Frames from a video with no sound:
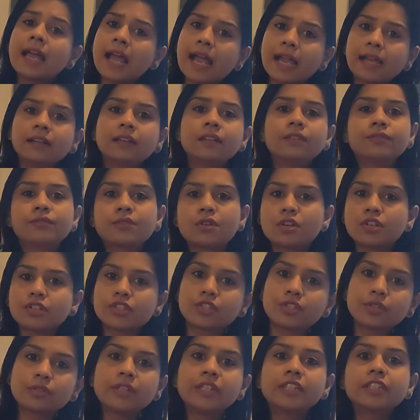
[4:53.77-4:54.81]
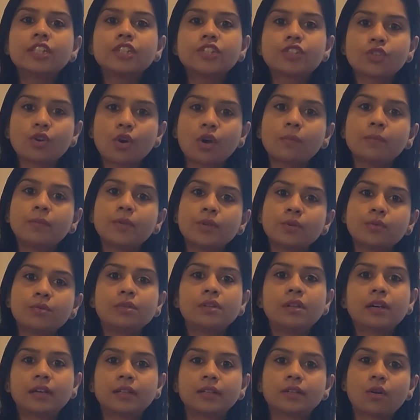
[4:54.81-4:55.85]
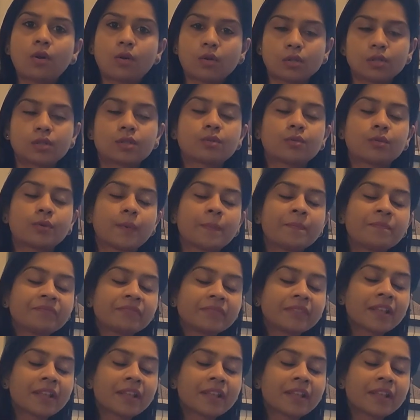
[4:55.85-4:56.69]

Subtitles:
and of course during the job you learn also.